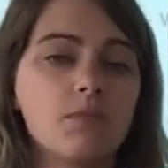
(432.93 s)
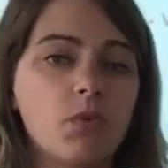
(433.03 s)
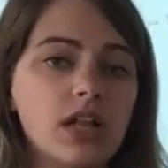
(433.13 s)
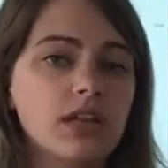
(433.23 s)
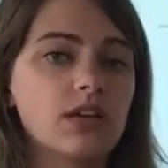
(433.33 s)

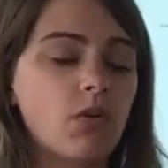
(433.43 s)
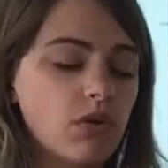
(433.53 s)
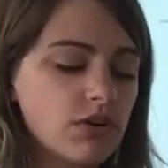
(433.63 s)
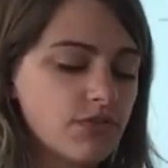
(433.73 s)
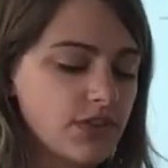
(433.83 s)
Well, in
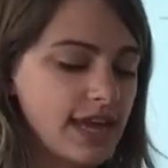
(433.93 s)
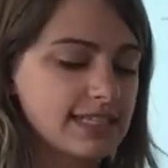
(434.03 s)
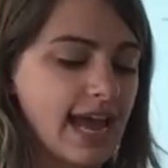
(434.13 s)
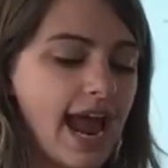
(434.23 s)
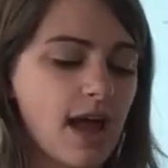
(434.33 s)
order for
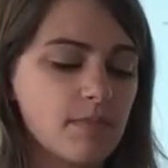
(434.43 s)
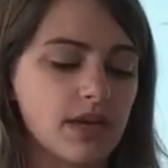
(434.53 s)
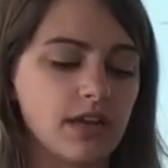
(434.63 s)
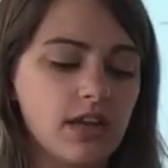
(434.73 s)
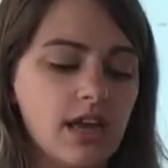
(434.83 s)
that to
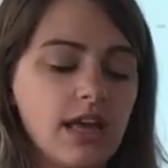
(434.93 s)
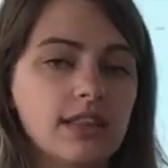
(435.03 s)
happen,